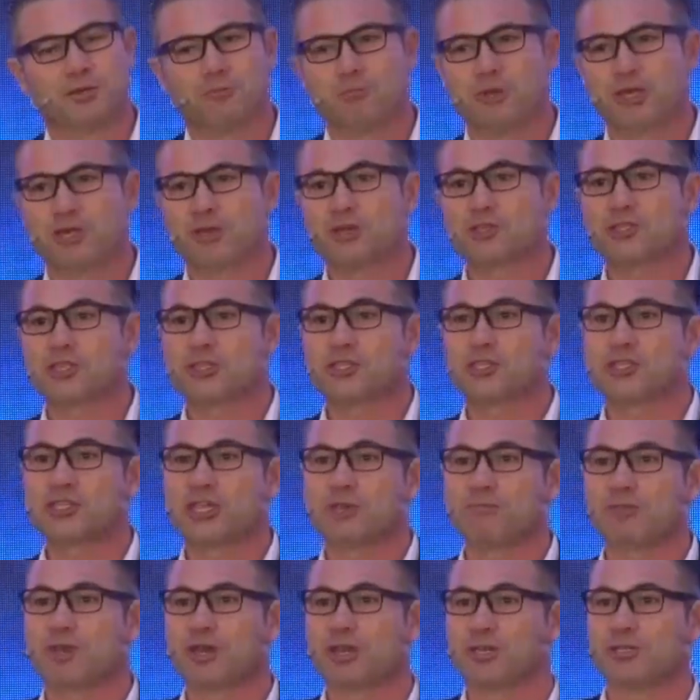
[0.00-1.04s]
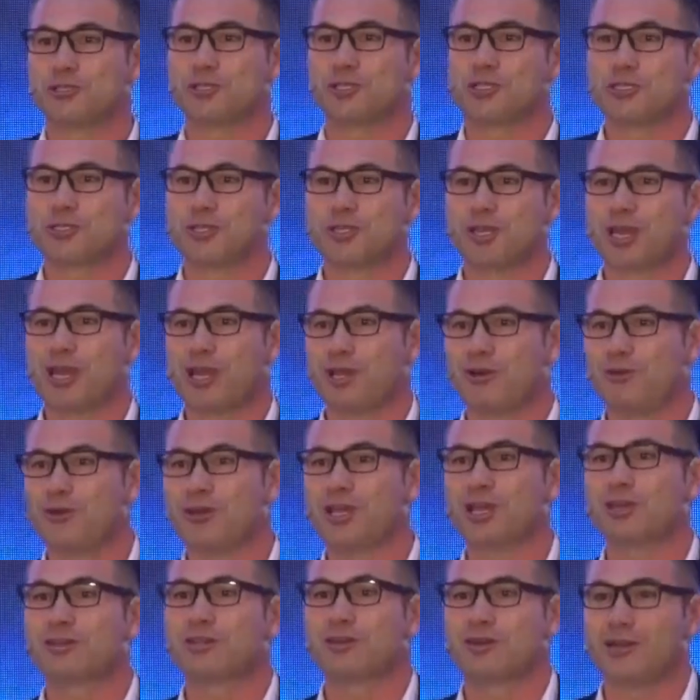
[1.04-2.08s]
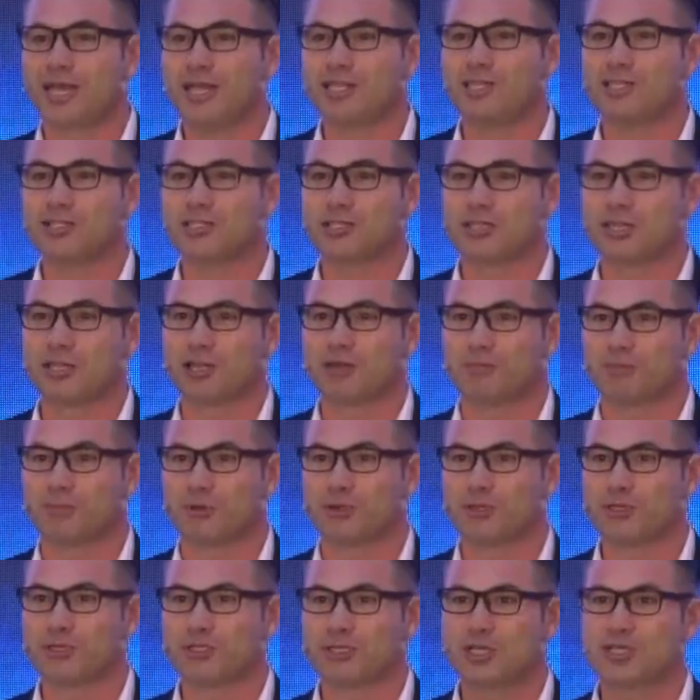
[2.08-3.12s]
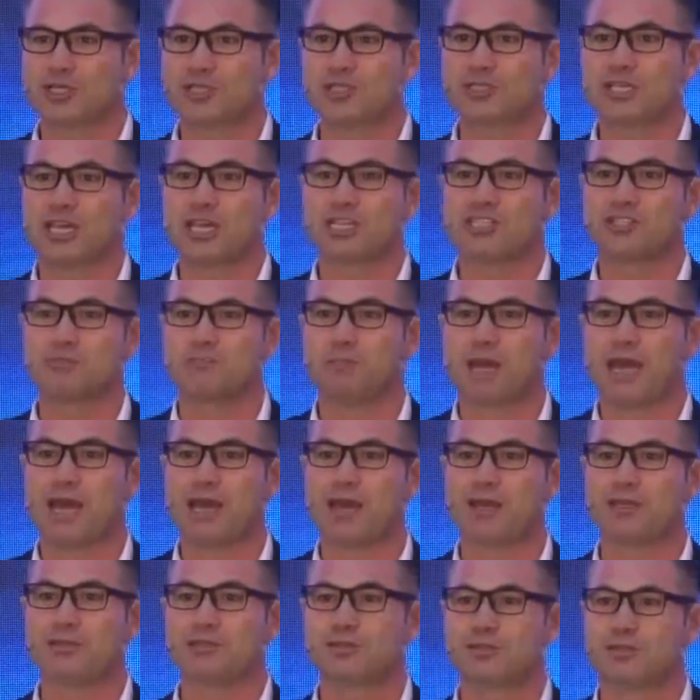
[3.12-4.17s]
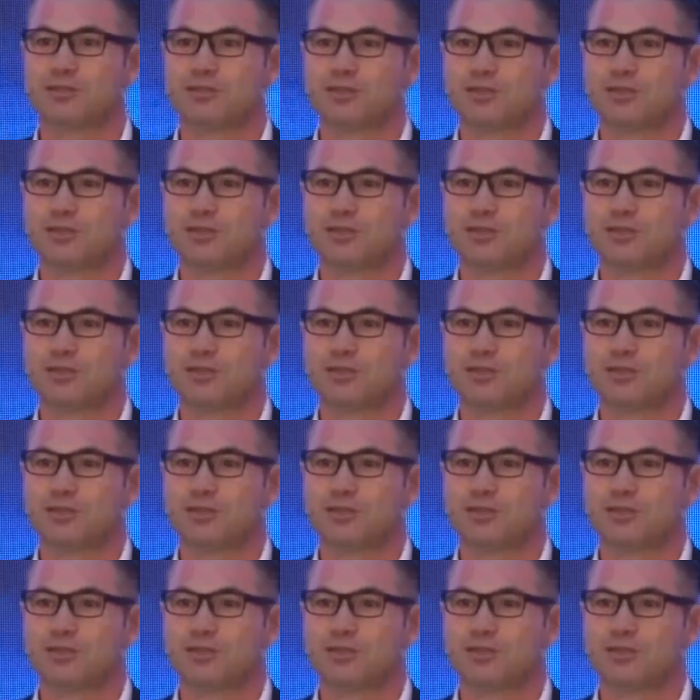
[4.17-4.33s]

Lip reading: Because in some countries today, I look at their latency numbers, it is as bad